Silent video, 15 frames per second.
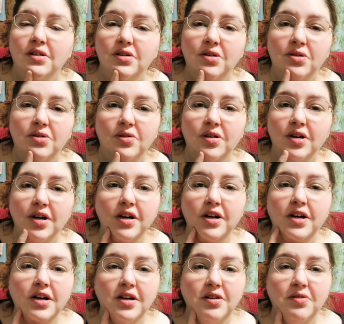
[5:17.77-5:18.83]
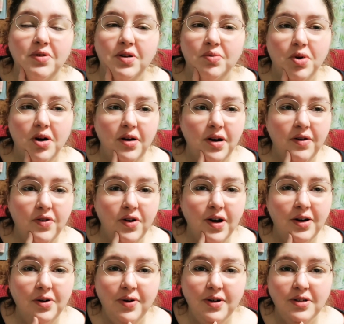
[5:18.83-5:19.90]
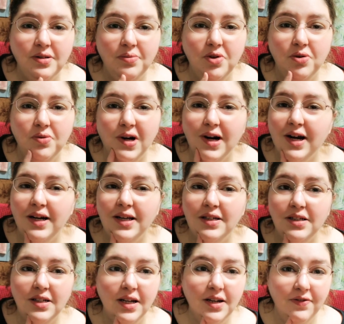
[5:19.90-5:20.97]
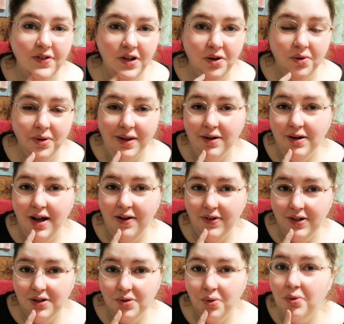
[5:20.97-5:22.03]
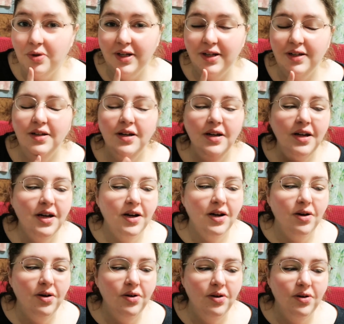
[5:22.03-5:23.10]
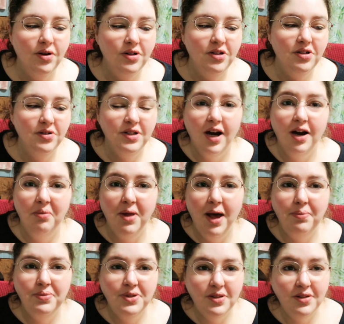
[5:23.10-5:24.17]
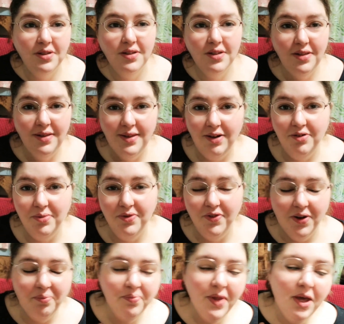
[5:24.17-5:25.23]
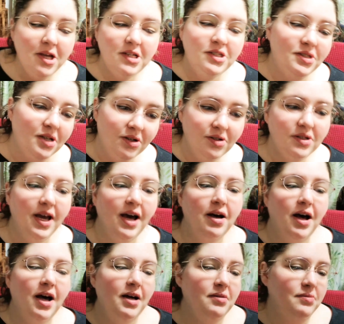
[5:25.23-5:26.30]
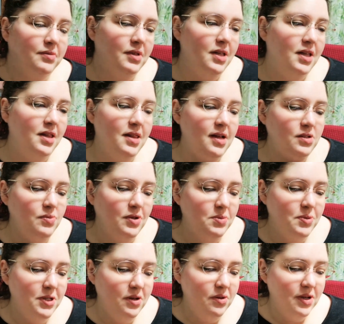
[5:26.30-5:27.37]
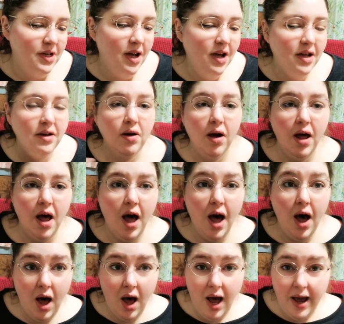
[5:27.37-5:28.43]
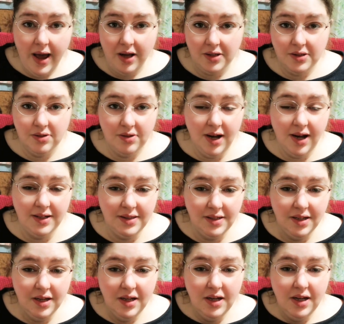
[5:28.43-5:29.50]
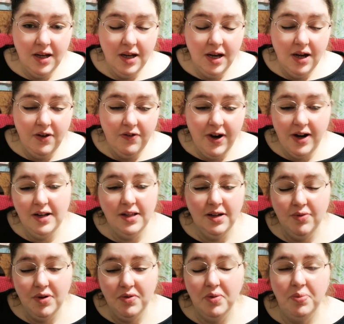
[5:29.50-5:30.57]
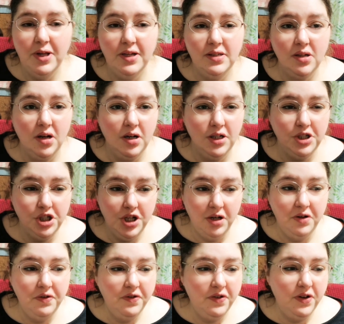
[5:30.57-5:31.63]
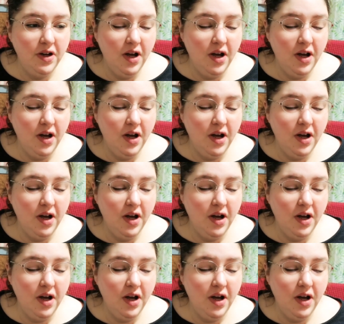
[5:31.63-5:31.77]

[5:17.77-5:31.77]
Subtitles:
go wherever I go out somewhere where I'd like to take a video without having to hold it, or do a time lapse. That would be fun. So yeah, that's what's been going on. I also got, finally we replaced our shelf.